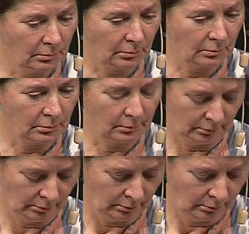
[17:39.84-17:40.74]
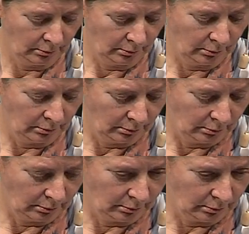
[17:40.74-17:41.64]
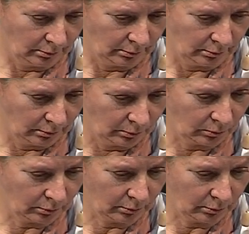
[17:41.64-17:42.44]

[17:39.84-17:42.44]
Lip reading: [no speech]